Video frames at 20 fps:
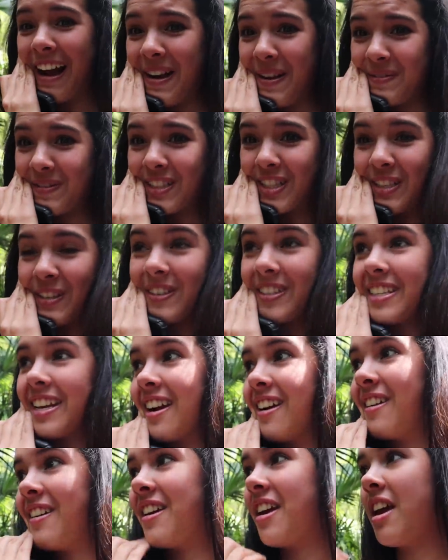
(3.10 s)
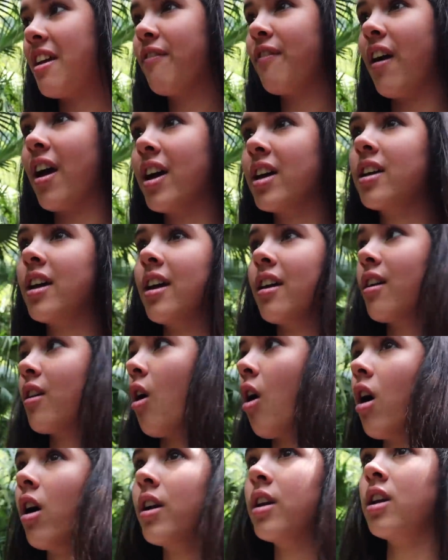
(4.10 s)
I'm so scared if I get
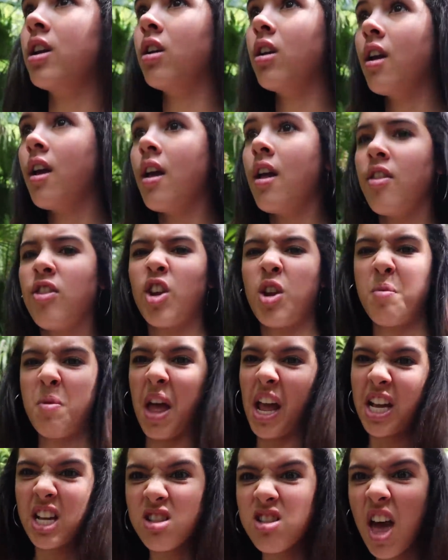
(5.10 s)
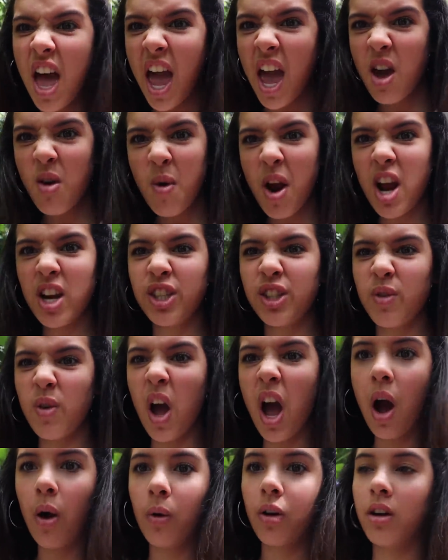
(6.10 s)
caught here, they'd be like, Clay, where'd you
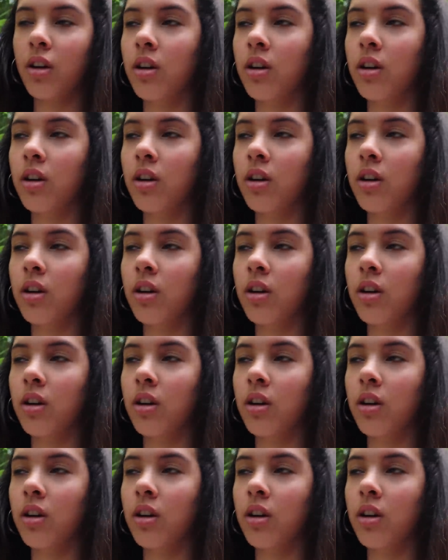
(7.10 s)
go?